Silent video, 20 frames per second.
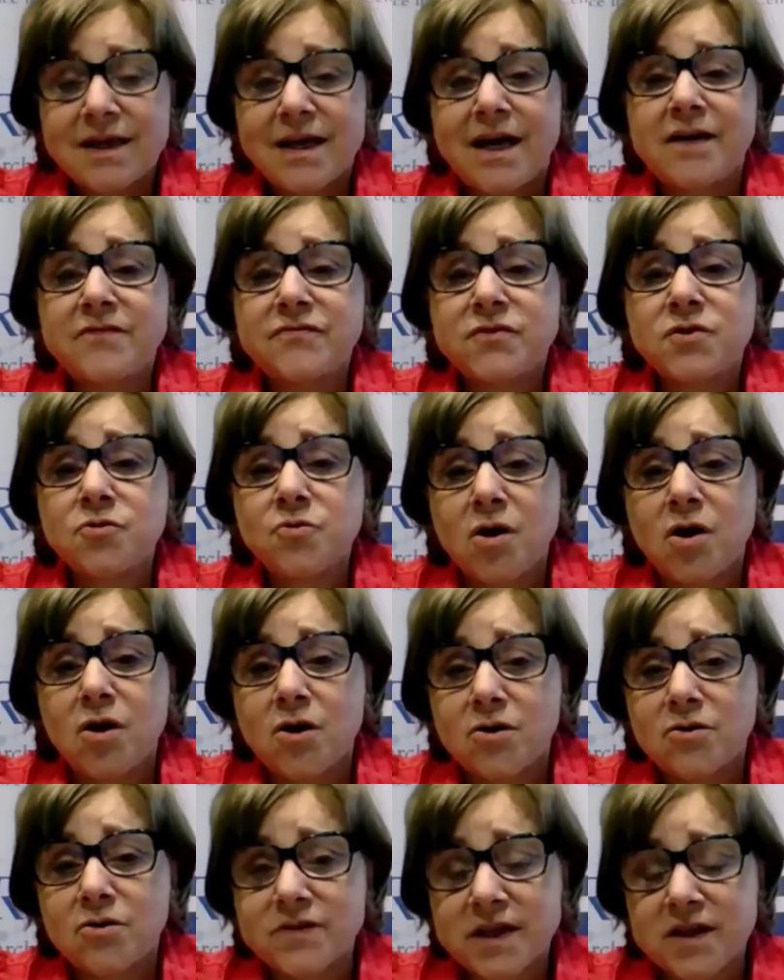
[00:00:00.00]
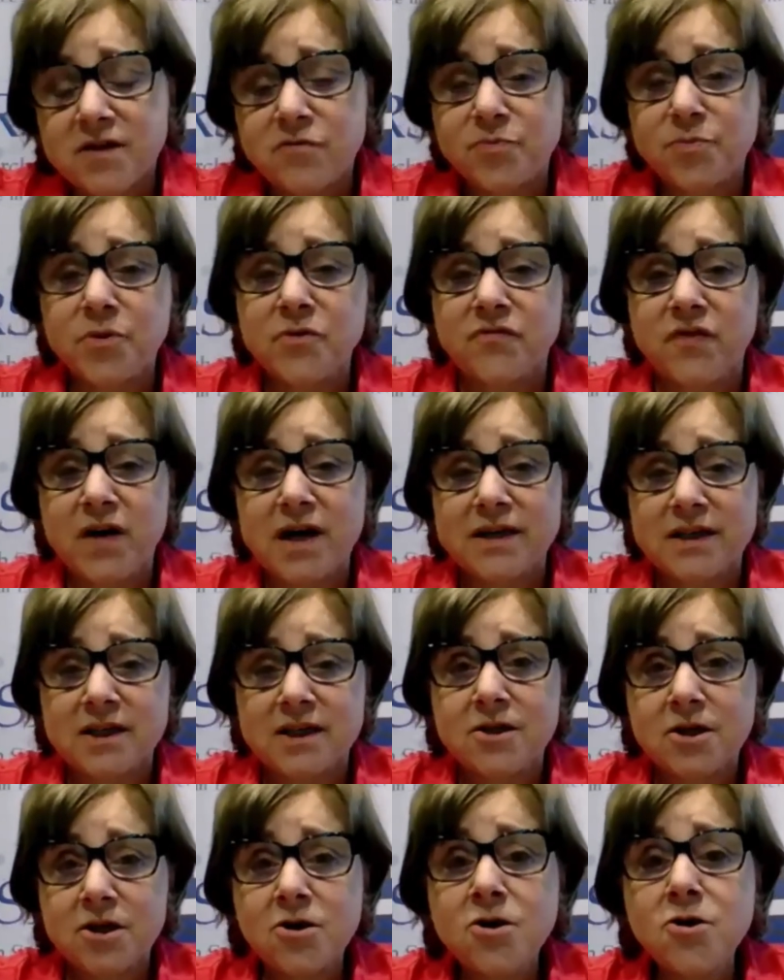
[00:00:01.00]
After all, they've
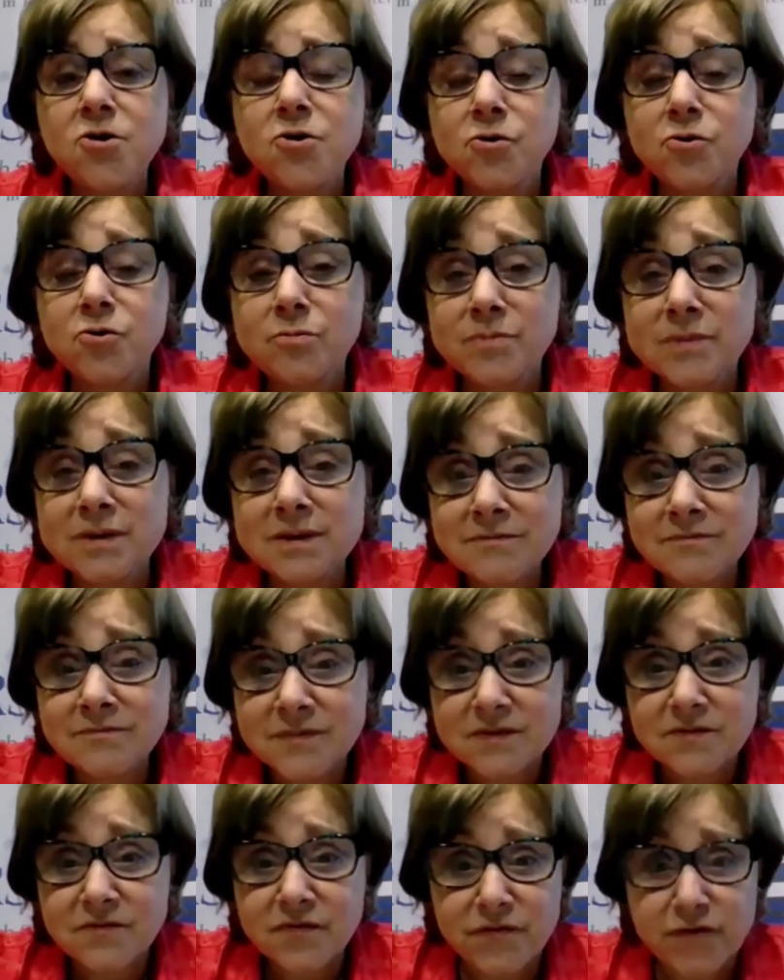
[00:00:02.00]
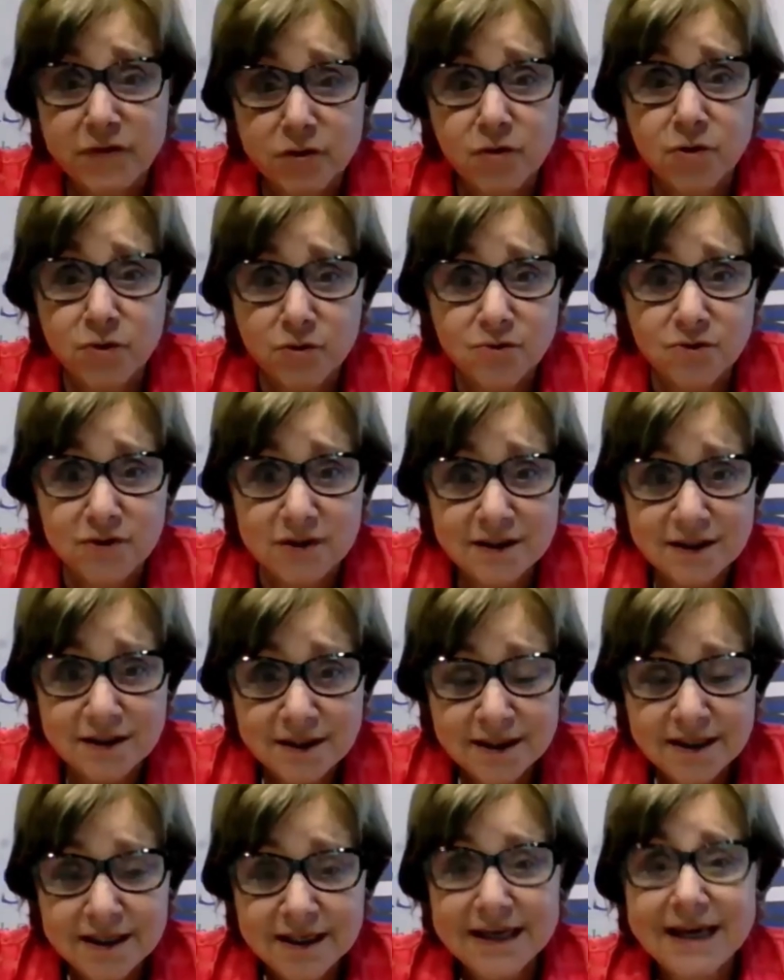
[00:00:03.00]
provided a home, food,
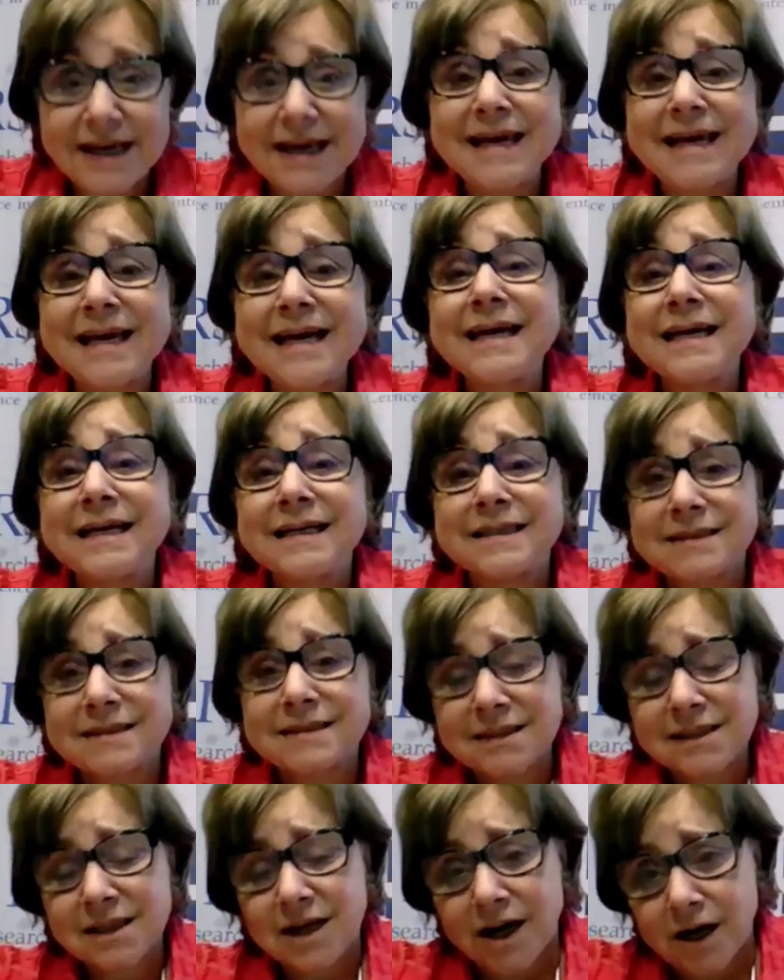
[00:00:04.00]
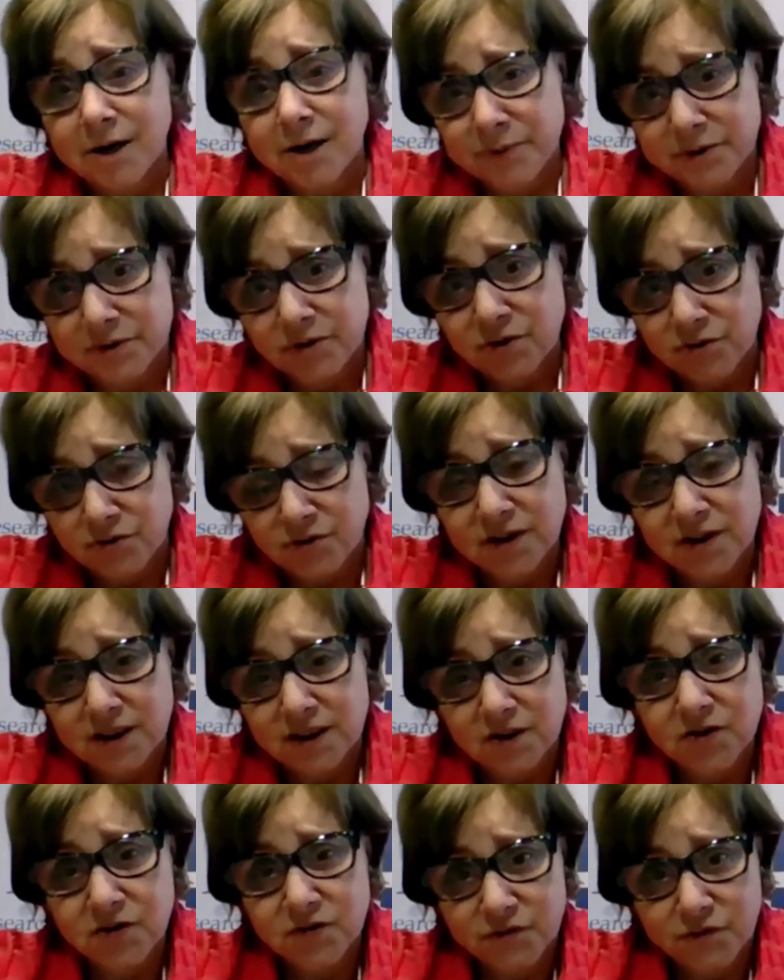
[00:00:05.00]
and
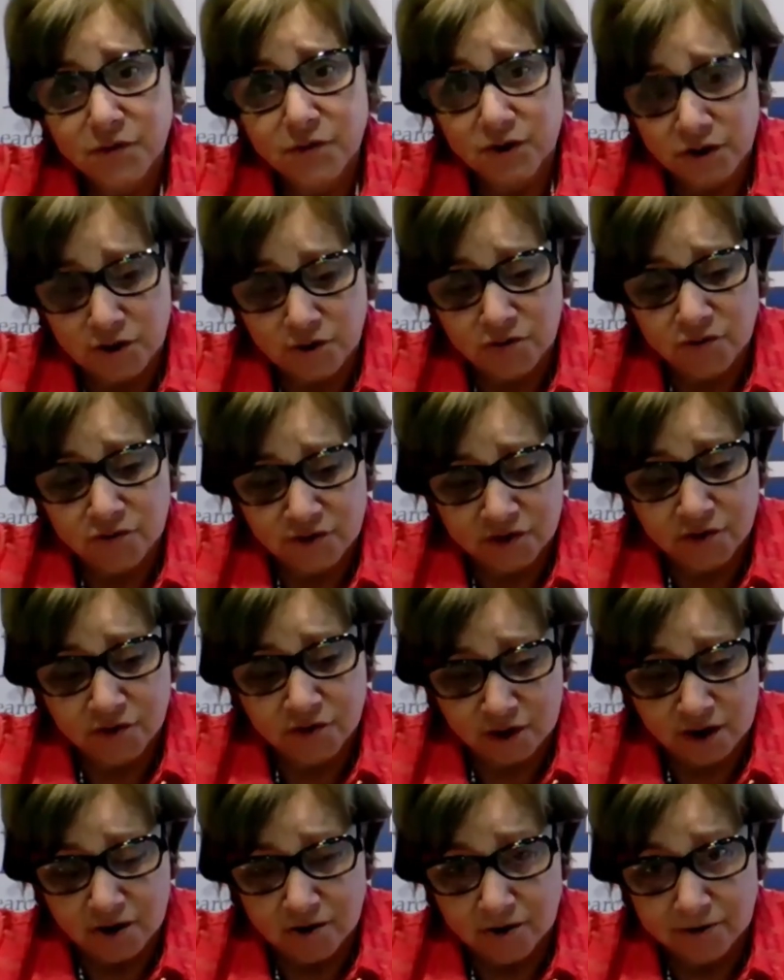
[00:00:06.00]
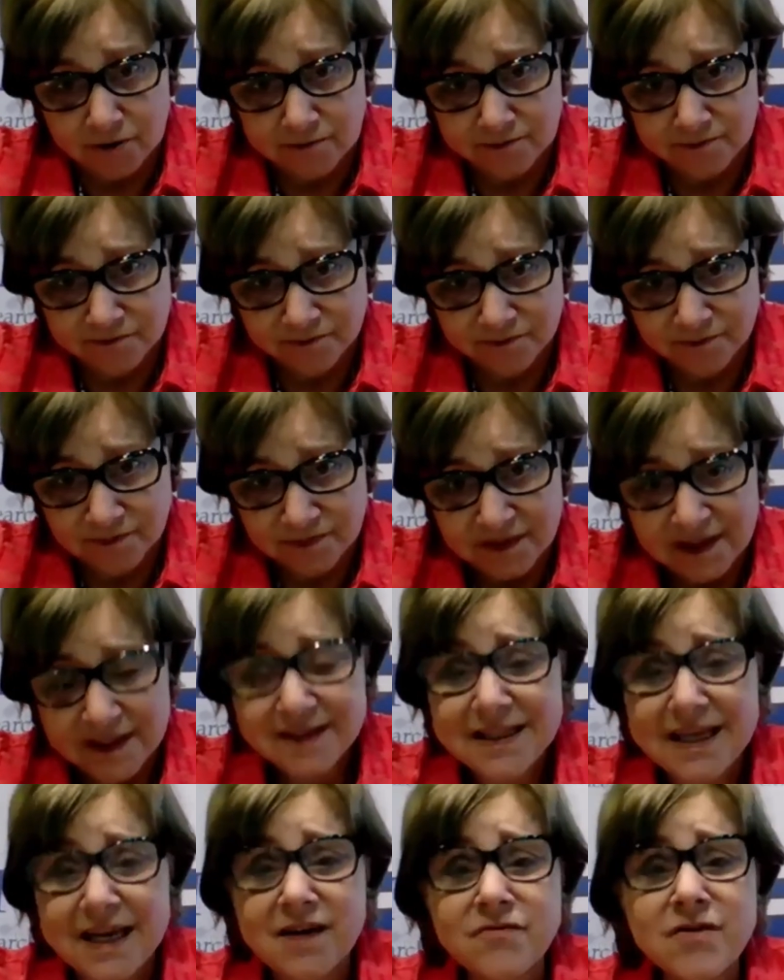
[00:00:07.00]
opportunities for you to grow.
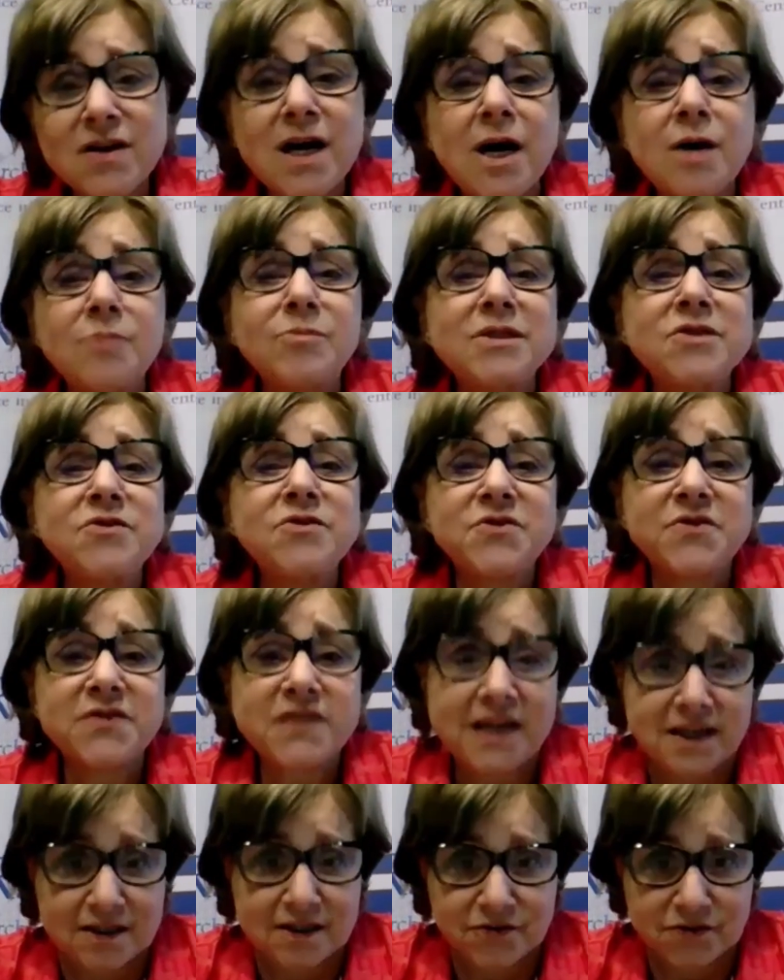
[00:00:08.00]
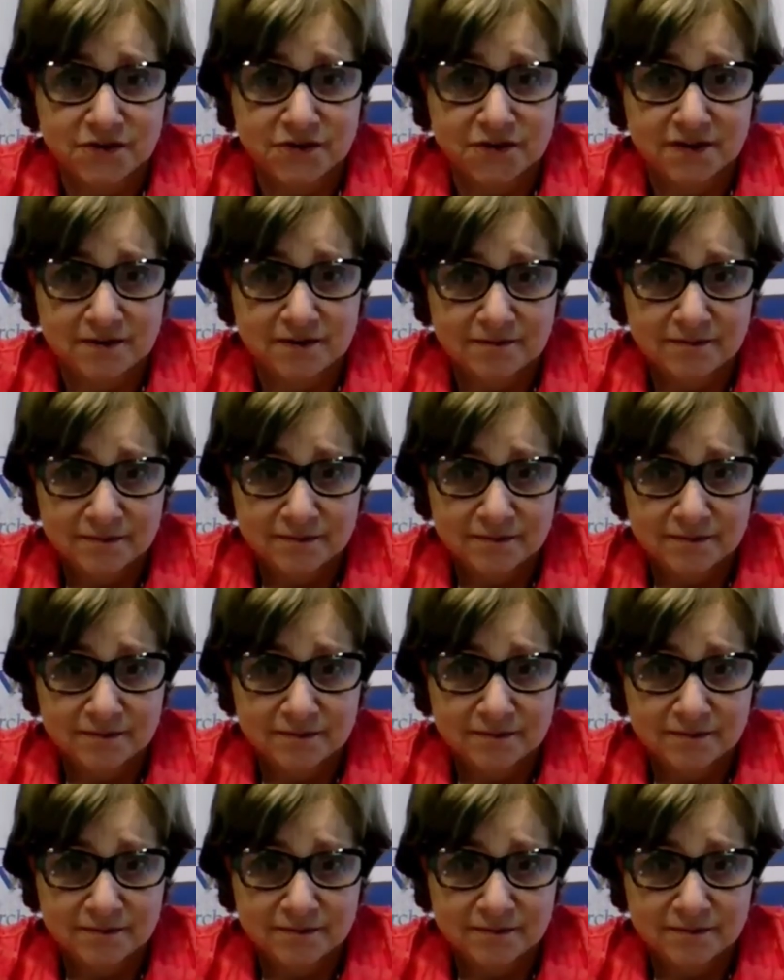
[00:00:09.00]
They have common sense.